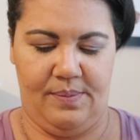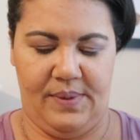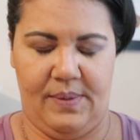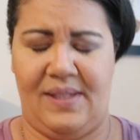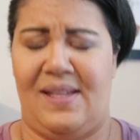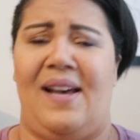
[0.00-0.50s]

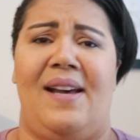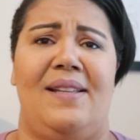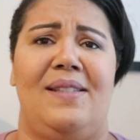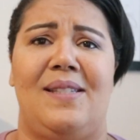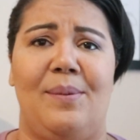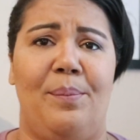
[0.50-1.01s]

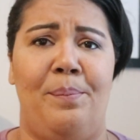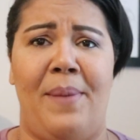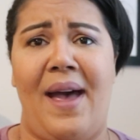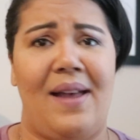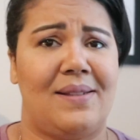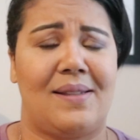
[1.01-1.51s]
Besides
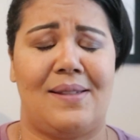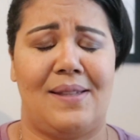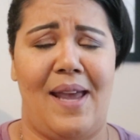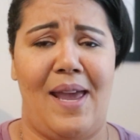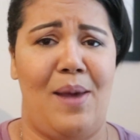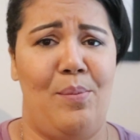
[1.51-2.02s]
masks
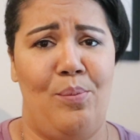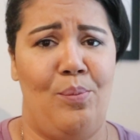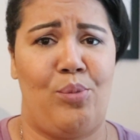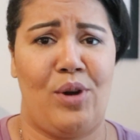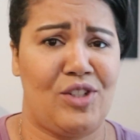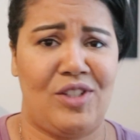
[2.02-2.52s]

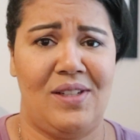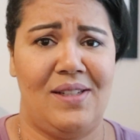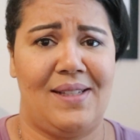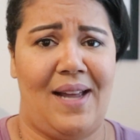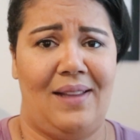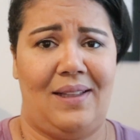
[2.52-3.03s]
and
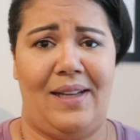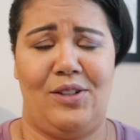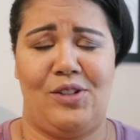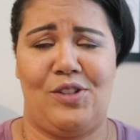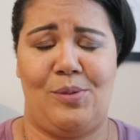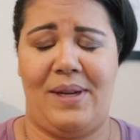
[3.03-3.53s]
brushes,
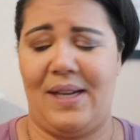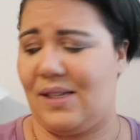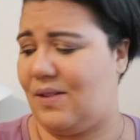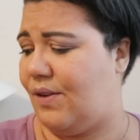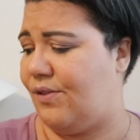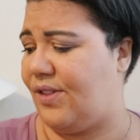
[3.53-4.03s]
highlighters are my
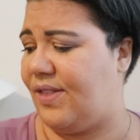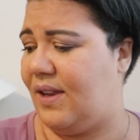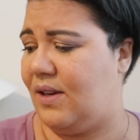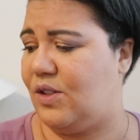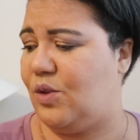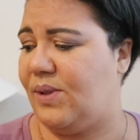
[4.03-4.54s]
next favorite
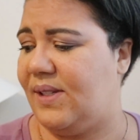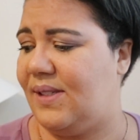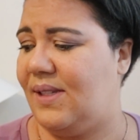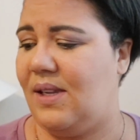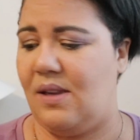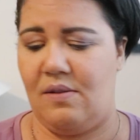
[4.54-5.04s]
thing to
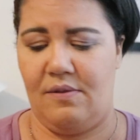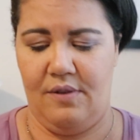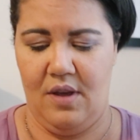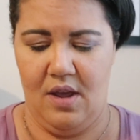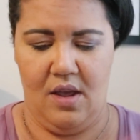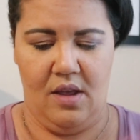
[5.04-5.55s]
receive.
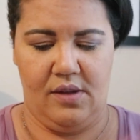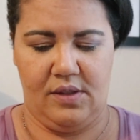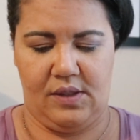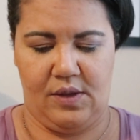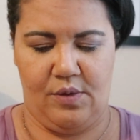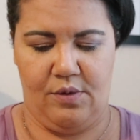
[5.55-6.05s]

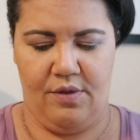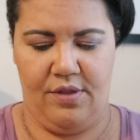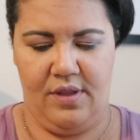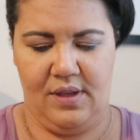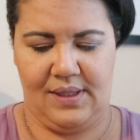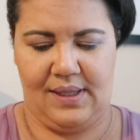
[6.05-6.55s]
So
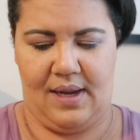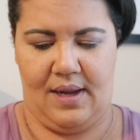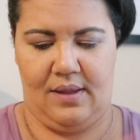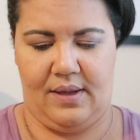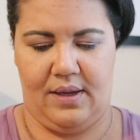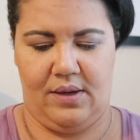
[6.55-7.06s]
this
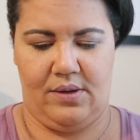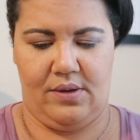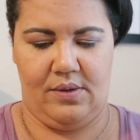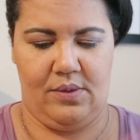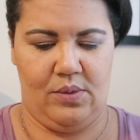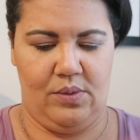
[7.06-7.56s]

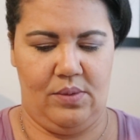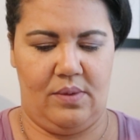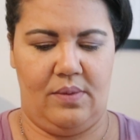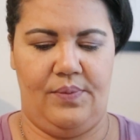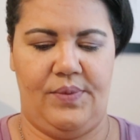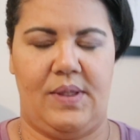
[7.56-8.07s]
highlighter, ooh,
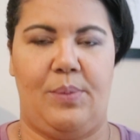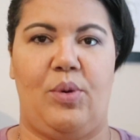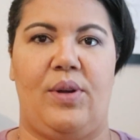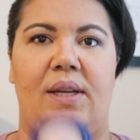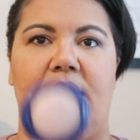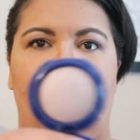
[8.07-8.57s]
it's a
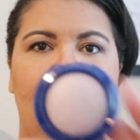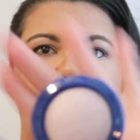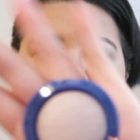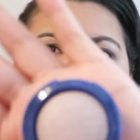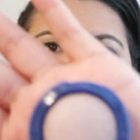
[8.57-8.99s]
pretty color.